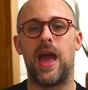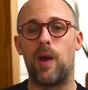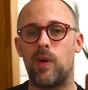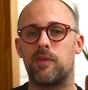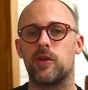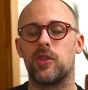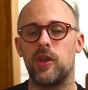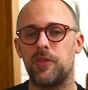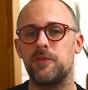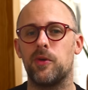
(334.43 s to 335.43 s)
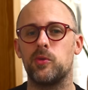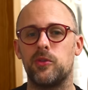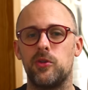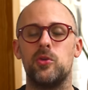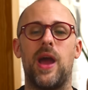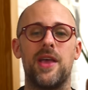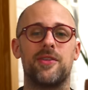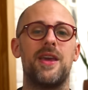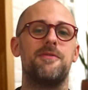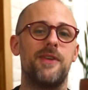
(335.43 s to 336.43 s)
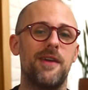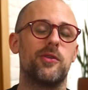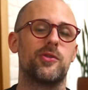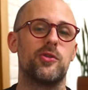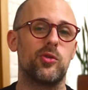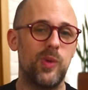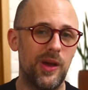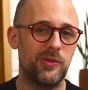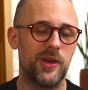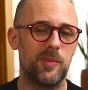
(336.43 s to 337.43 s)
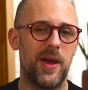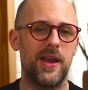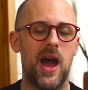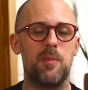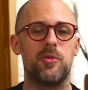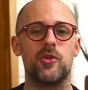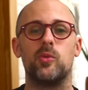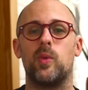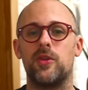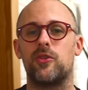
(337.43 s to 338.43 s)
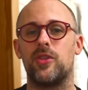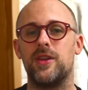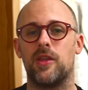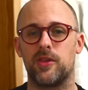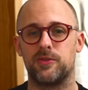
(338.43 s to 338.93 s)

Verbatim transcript: However, the Nothing Phone 2 has a 512 gigabyte option, which the Nothing